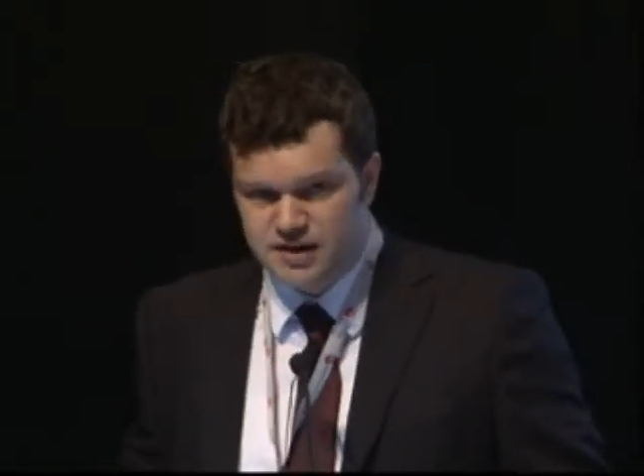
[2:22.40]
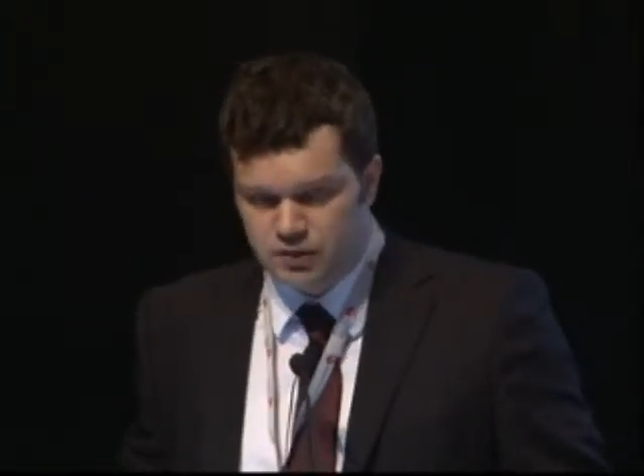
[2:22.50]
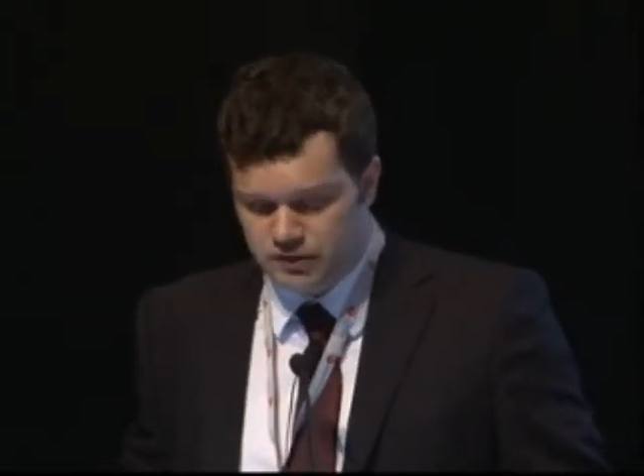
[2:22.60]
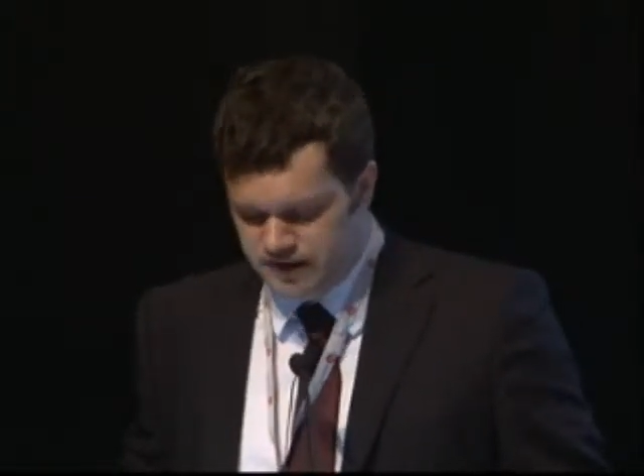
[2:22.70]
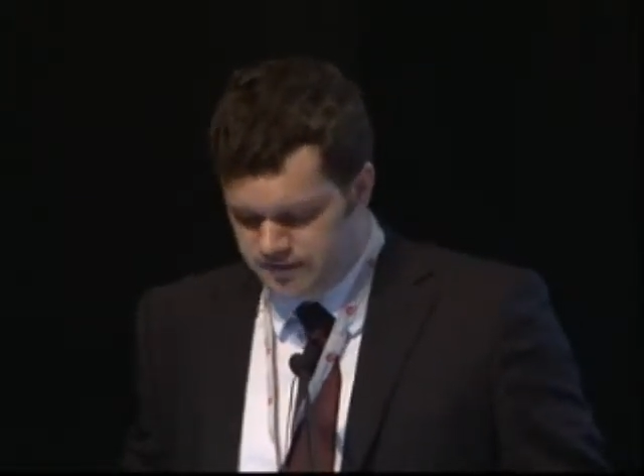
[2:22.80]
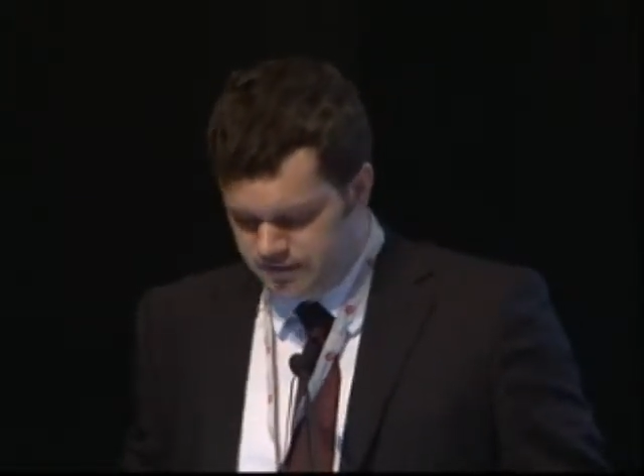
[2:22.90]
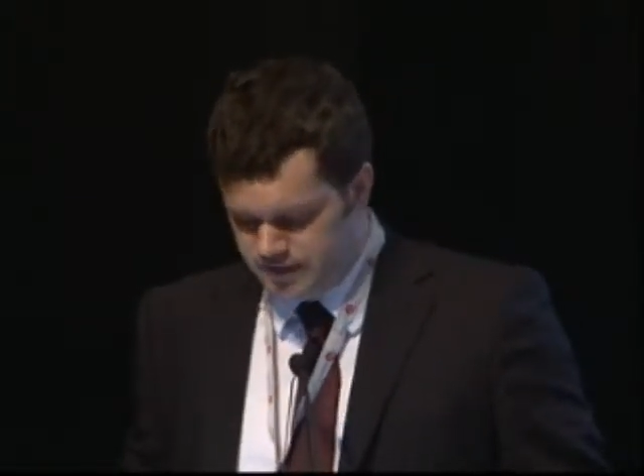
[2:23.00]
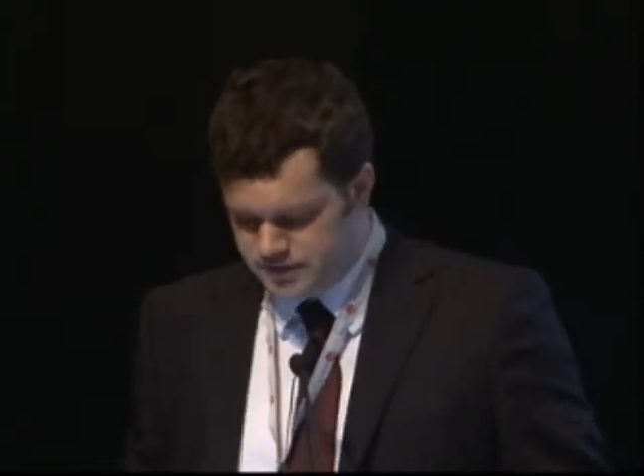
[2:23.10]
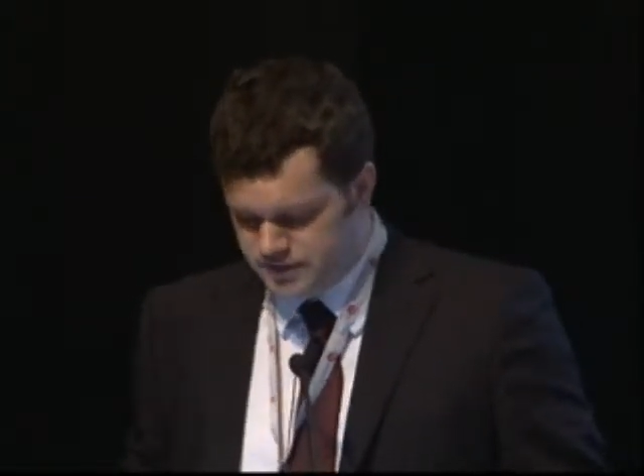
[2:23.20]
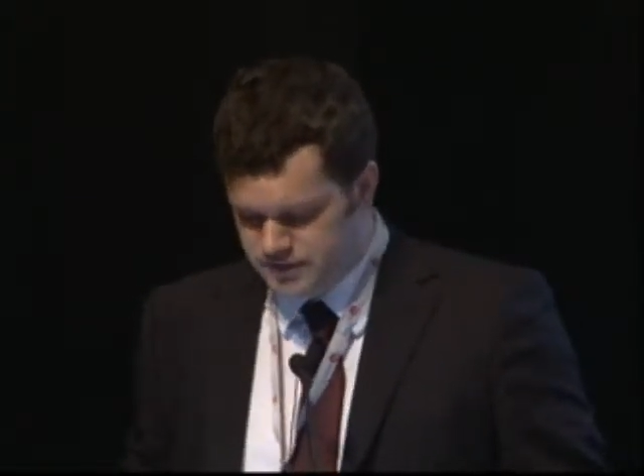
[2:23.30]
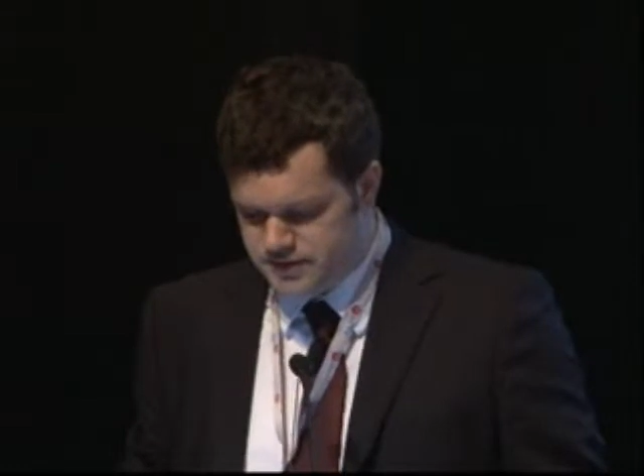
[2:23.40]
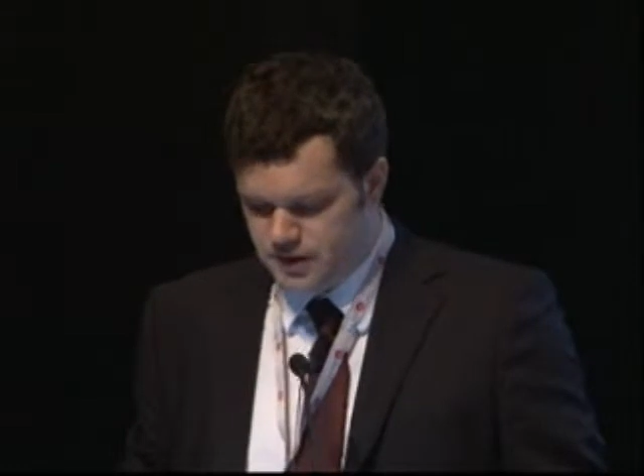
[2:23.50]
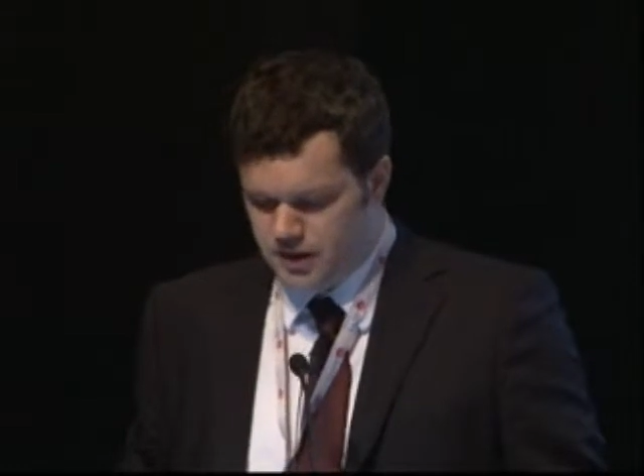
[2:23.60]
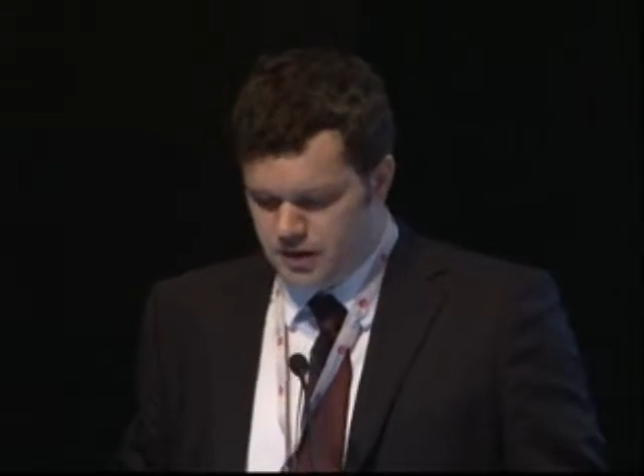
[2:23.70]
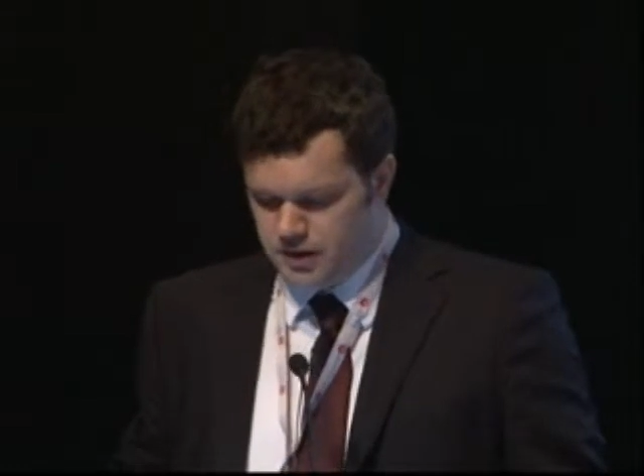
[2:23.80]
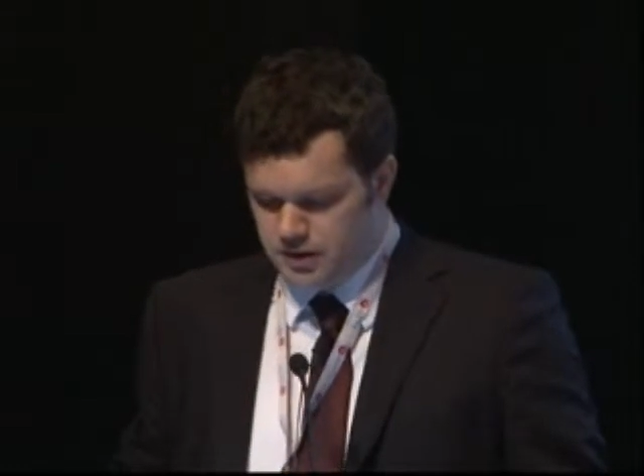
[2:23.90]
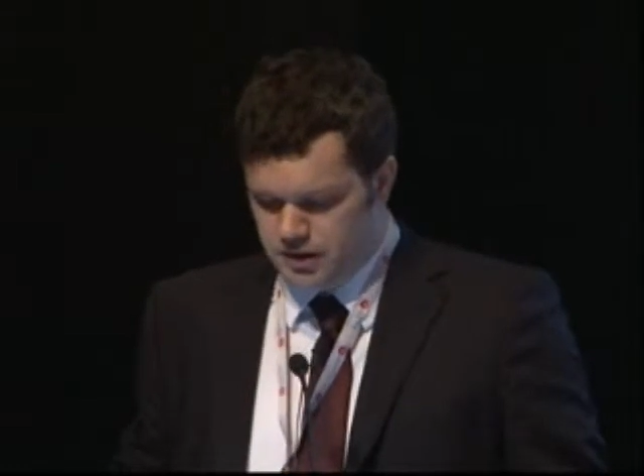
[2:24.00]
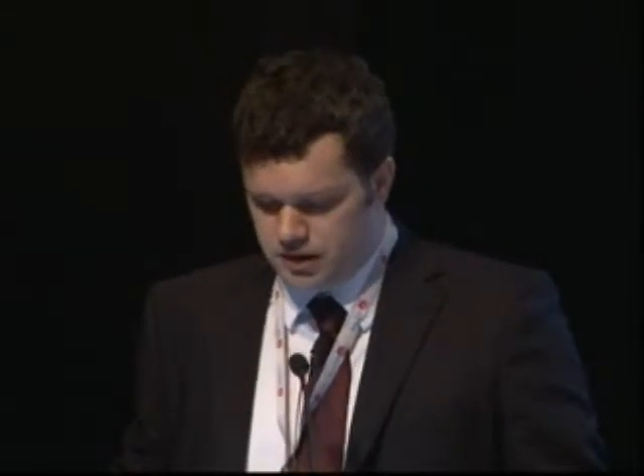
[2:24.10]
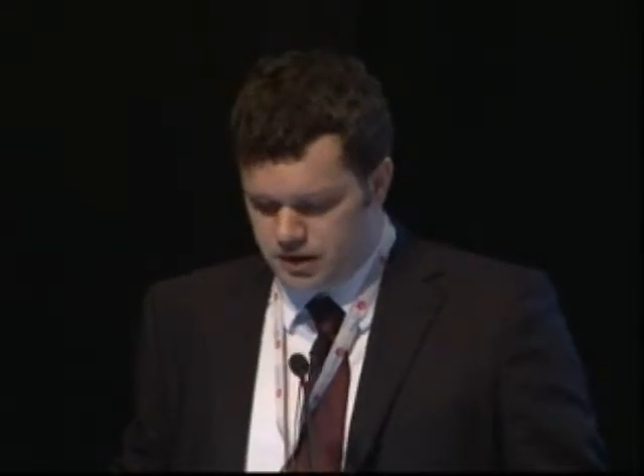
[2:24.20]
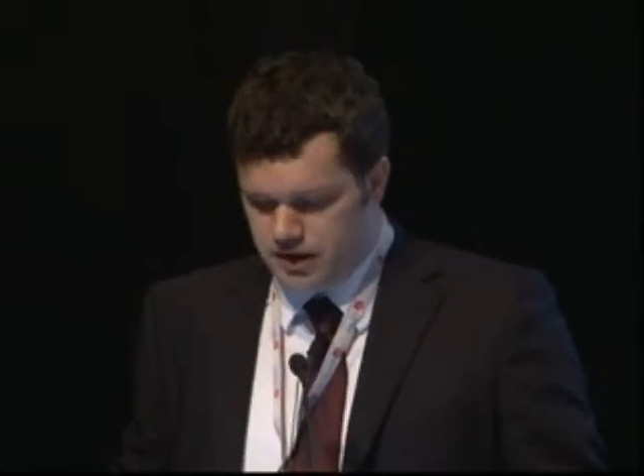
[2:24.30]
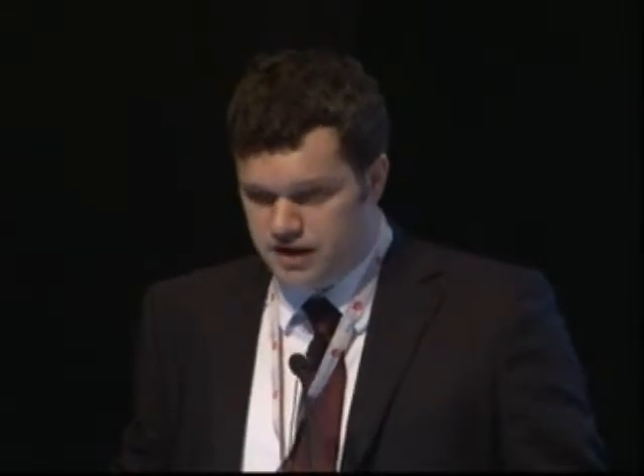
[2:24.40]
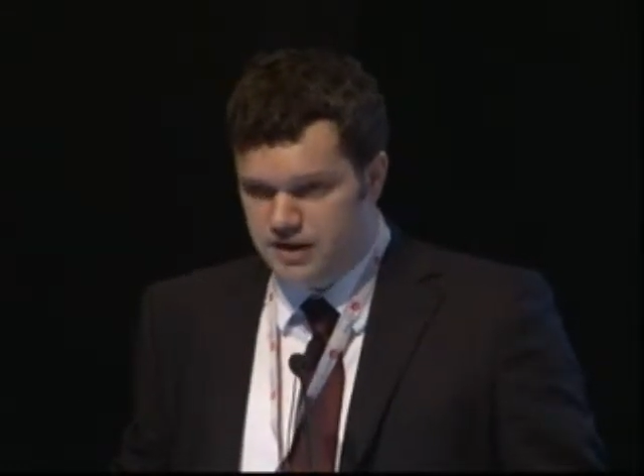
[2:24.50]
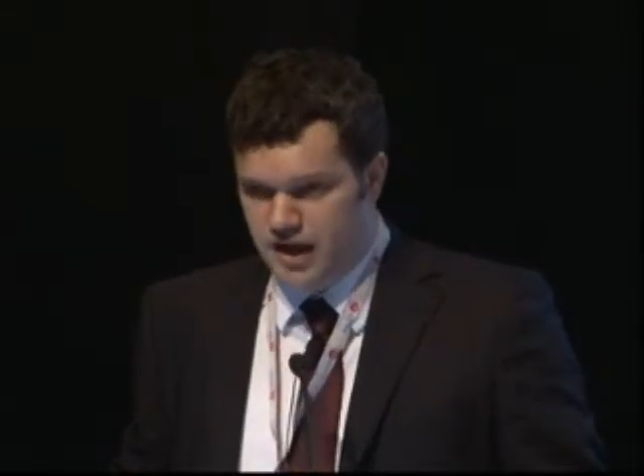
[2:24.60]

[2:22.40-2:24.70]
investors in